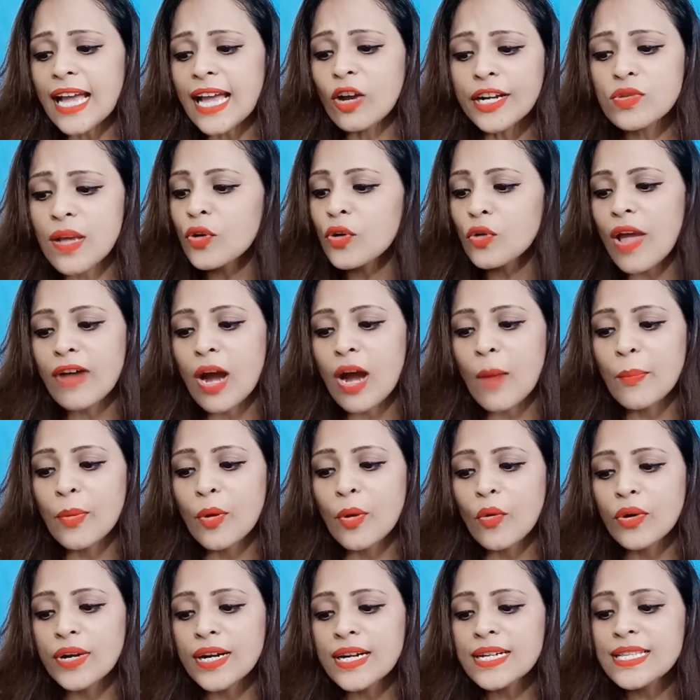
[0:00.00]
You have
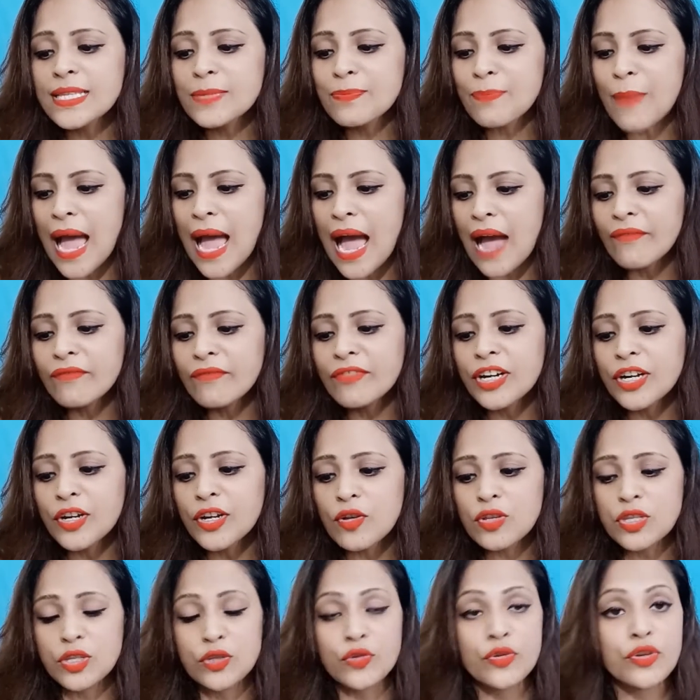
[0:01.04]
uploaded spam
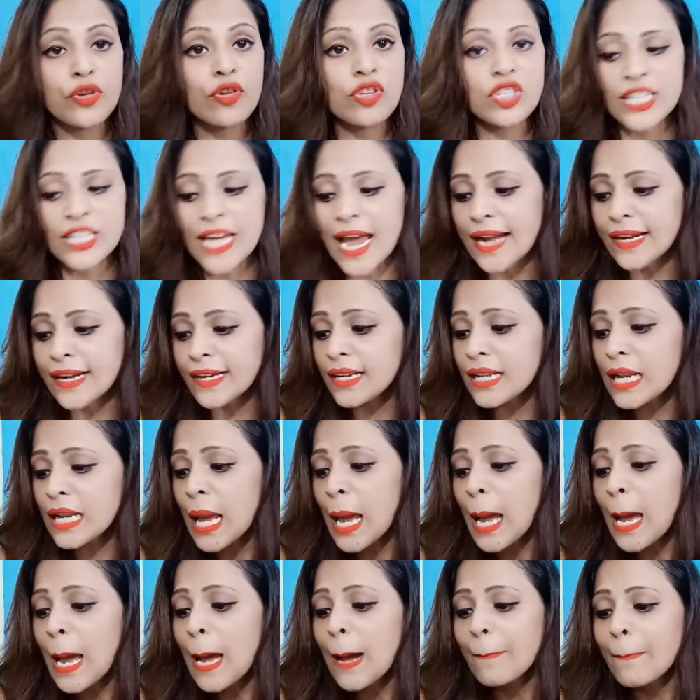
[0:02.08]
videos to your channel,
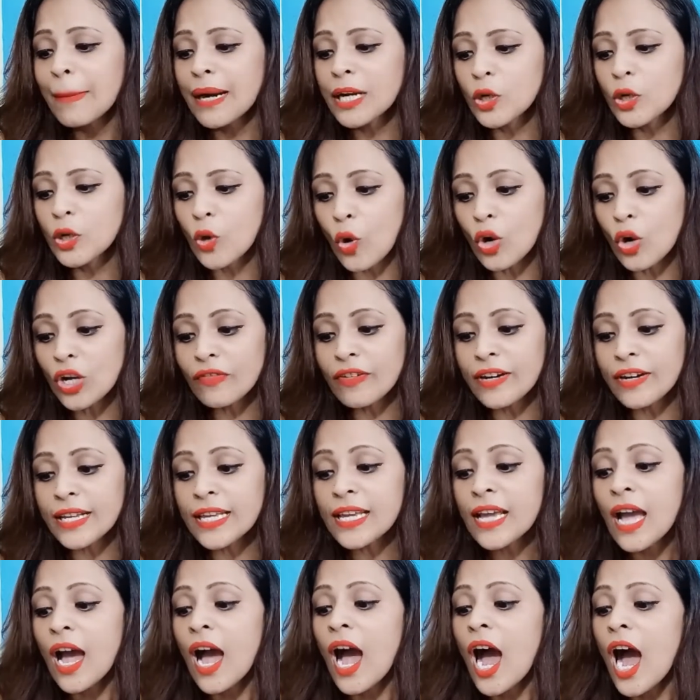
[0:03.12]
but don't worry,
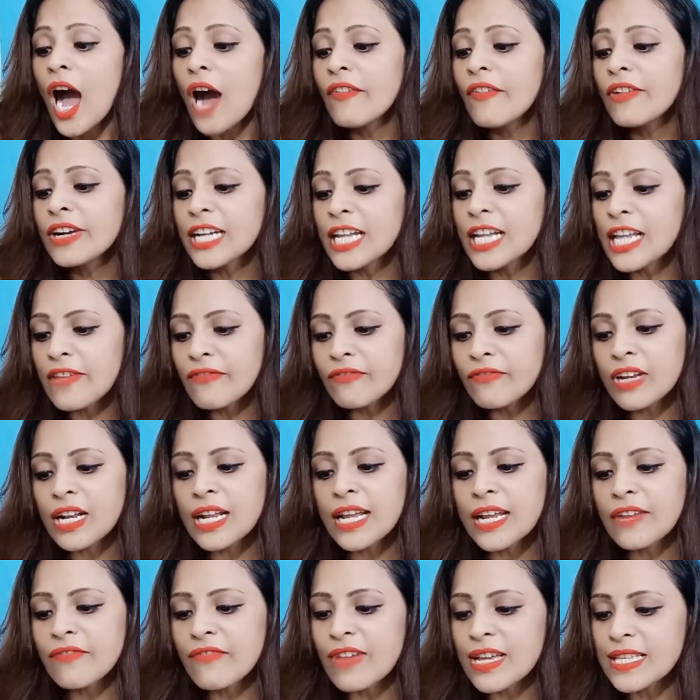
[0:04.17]
our team will
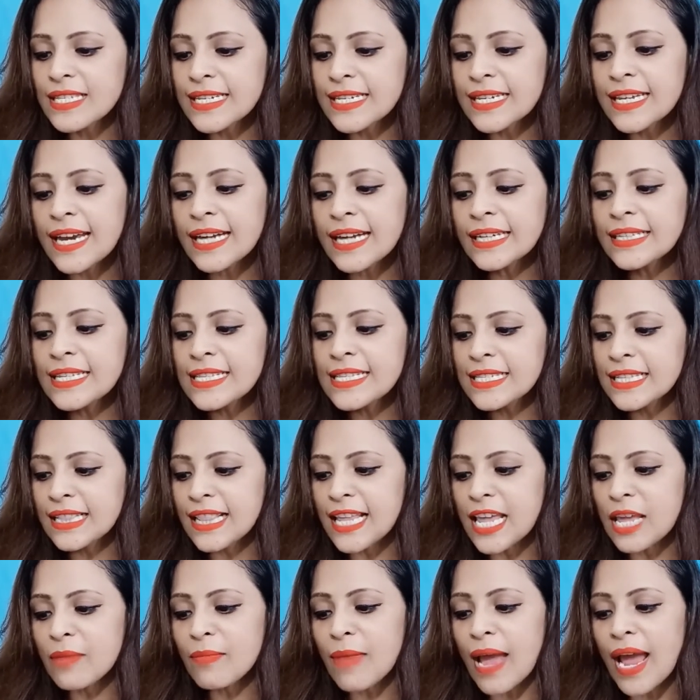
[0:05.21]
investigate this
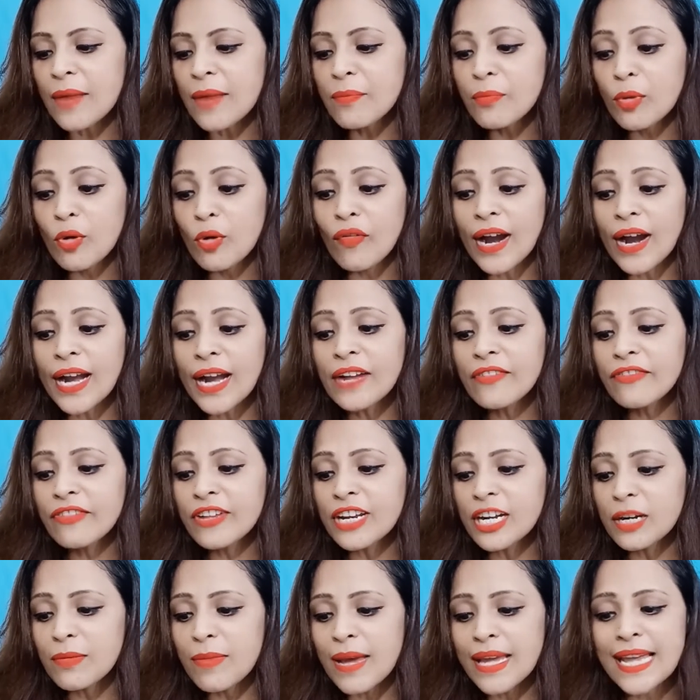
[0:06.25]
claim and provide
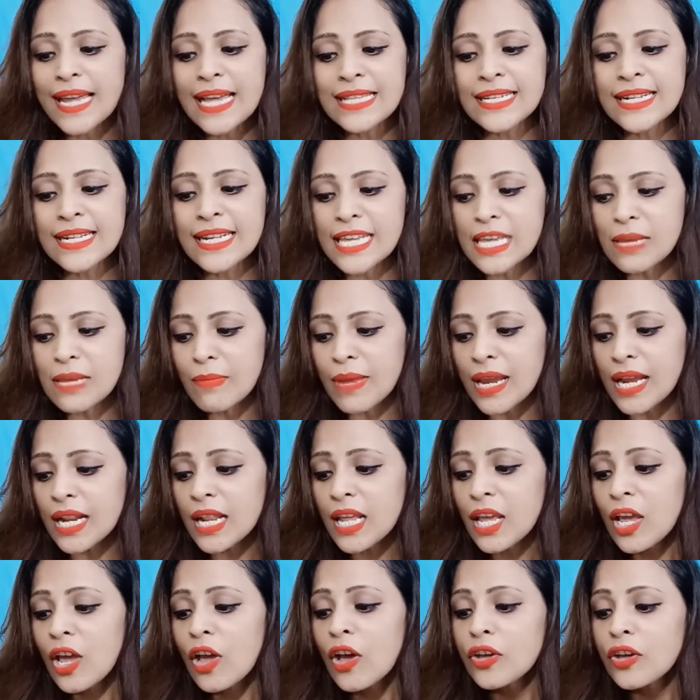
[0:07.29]
feedback as an email.
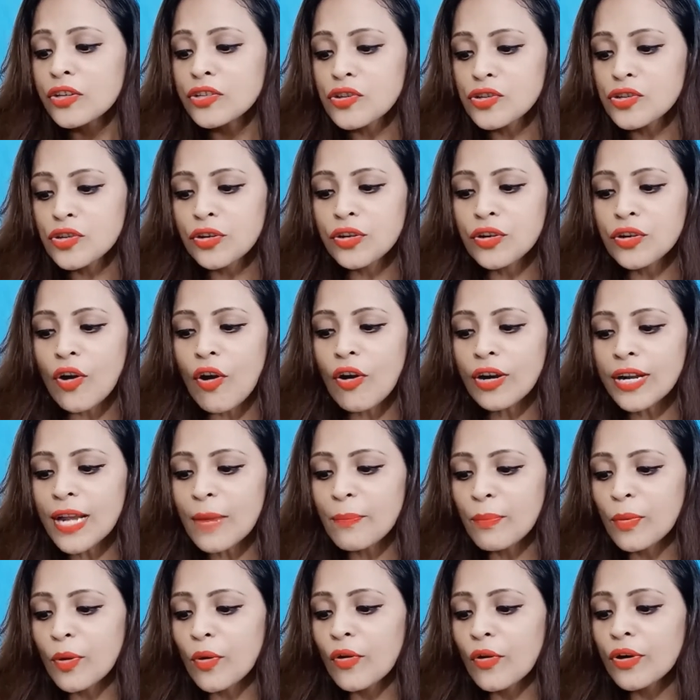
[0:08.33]
You should not
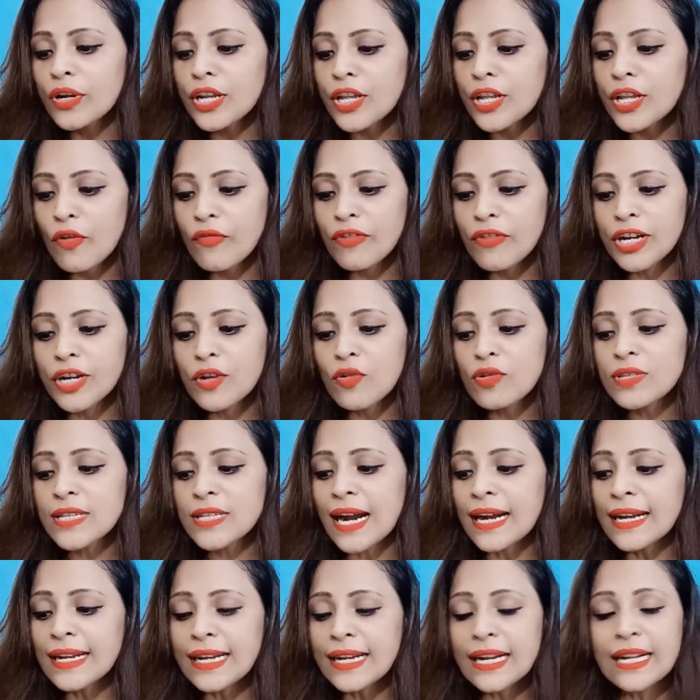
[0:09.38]
upload new videos
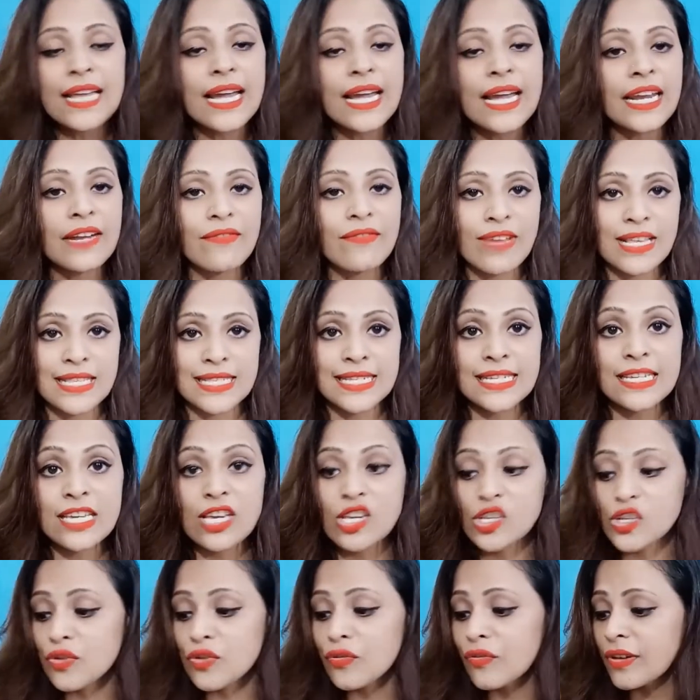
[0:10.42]
until the
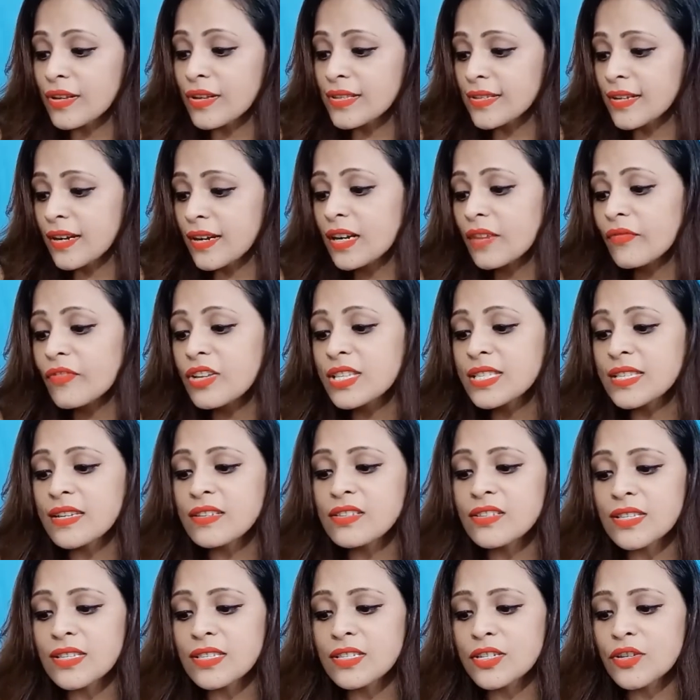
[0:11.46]
investigation result. We
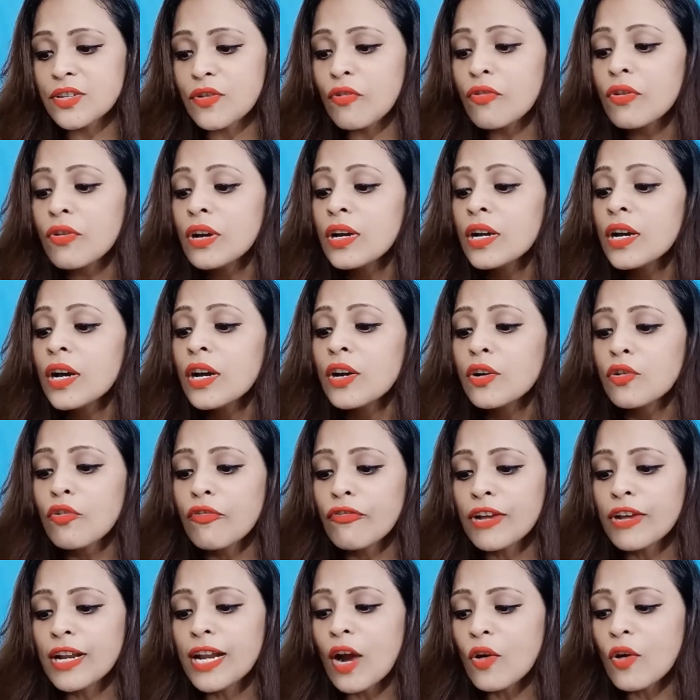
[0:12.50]
suggest you to
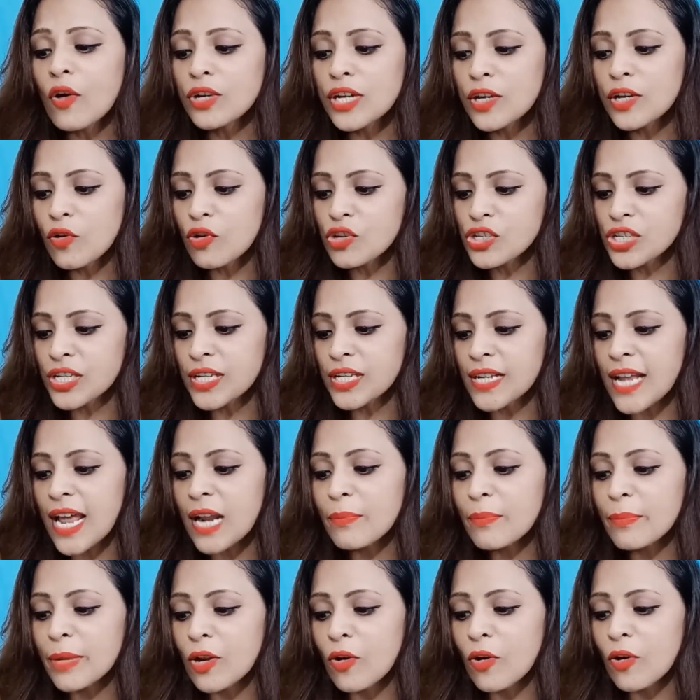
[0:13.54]
fill out the questionnaire
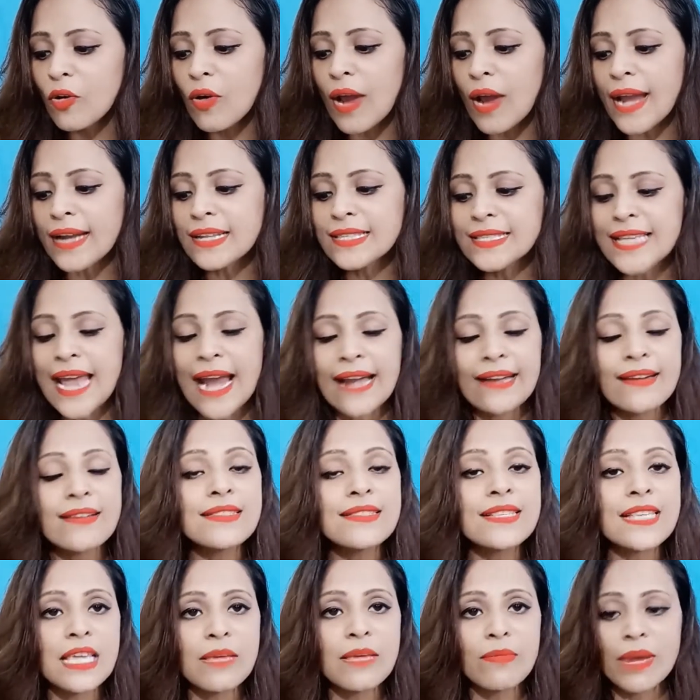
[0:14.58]
below and send
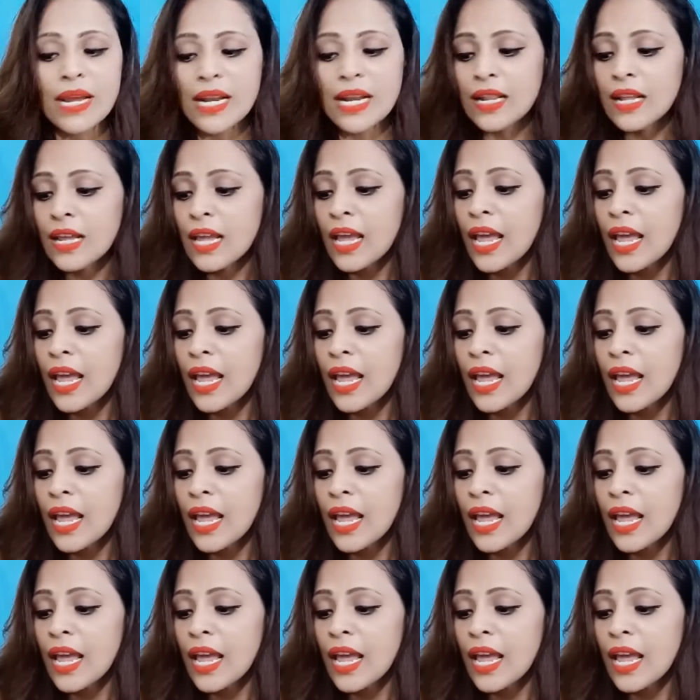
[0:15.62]
us email.